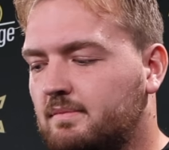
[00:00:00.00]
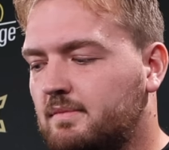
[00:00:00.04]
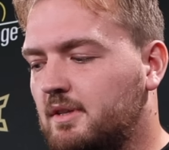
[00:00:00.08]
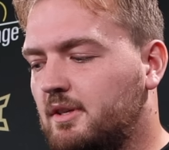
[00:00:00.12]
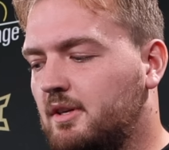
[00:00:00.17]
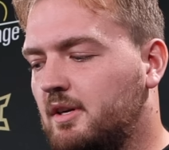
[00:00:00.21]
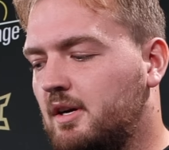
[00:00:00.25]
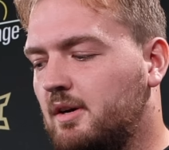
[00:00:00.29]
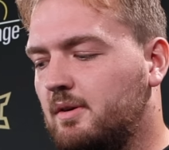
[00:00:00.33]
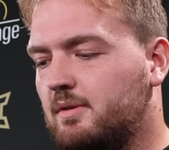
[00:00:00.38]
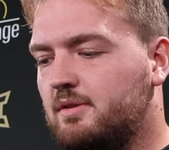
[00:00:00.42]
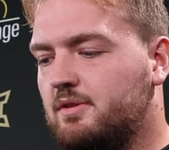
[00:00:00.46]

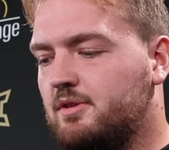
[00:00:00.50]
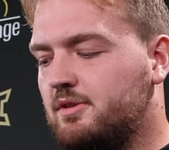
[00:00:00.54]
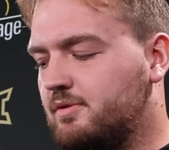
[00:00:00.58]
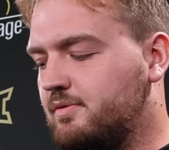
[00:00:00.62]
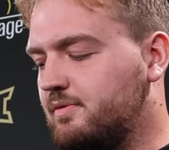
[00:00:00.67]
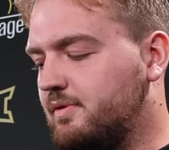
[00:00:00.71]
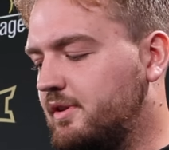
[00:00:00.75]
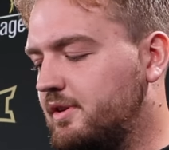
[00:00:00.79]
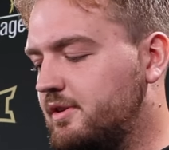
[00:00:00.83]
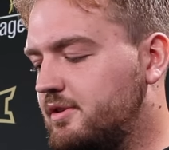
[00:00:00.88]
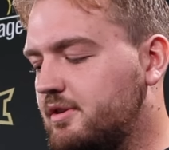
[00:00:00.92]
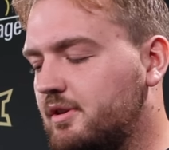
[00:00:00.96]
you know, it
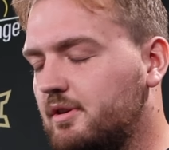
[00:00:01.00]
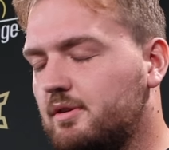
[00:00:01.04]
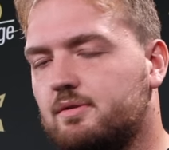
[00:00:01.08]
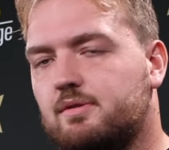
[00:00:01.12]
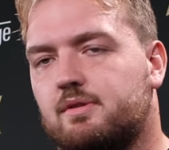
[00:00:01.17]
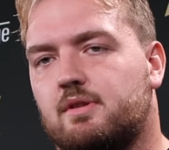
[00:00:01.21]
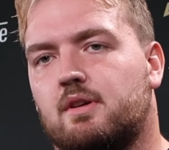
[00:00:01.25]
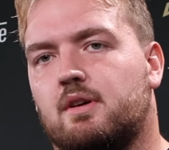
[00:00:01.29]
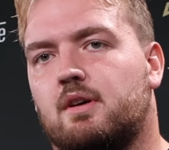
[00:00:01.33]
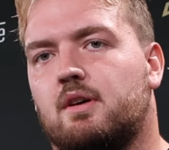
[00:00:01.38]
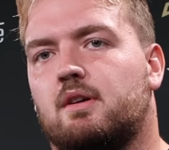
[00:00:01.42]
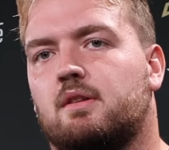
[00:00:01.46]
just really
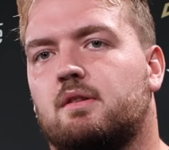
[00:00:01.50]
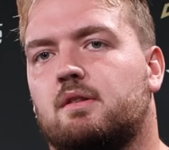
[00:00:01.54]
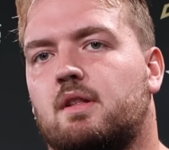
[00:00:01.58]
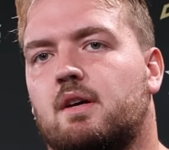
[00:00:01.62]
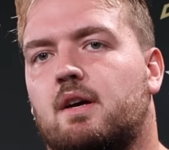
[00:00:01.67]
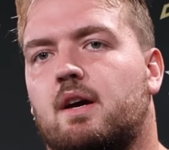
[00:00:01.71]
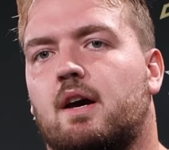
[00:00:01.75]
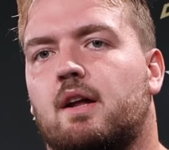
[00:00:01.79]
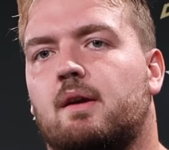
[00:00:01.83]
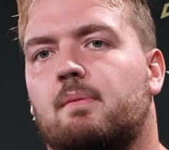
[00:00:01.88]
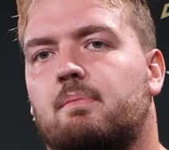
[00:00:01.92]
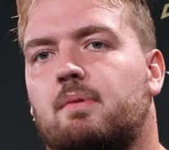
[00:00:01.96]
shows the
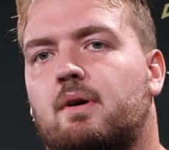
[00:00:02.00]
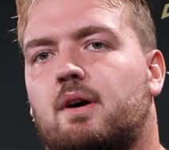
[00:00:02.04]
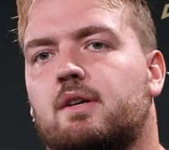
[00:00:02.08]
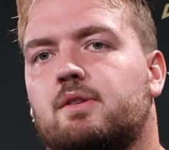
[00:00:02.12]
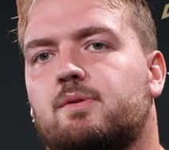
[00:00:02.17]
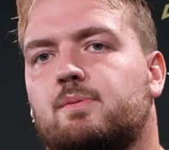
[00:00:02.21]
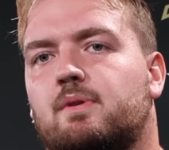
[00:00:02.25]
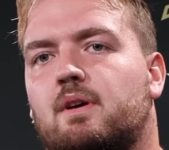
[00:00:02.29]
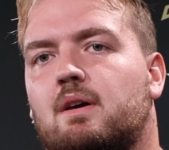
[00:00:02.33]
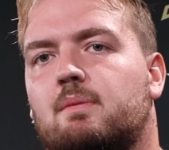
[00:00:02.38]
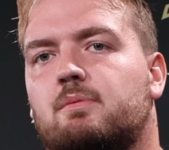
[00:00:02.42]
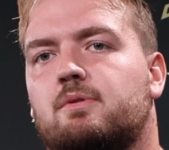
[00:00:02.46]
kind of
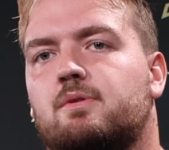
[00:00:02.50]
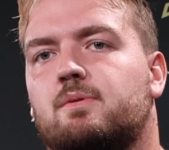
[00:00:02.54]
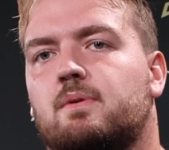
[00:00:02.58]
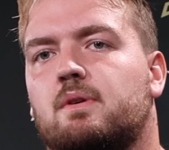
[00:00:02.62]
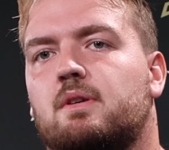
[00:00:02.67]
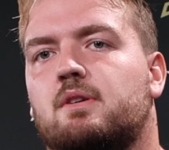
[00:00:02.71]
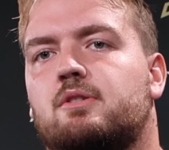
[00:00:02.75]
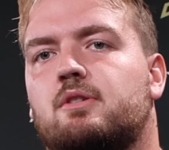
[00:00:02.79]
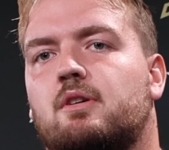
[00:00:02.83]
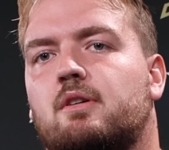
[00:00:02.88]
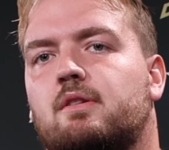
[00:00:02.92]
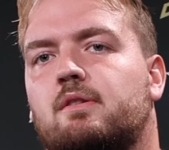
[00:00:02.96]
bonds we have
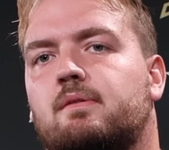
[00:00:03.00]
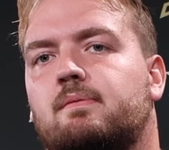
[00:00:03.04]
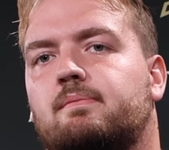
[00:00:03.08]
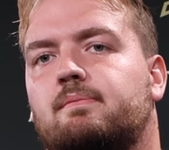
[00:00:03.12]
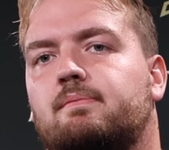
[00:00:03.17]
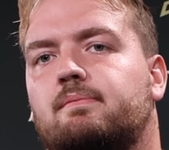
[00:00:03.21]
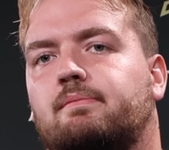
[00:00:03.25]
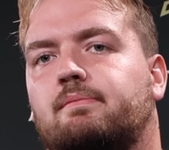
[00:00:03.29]
between each other.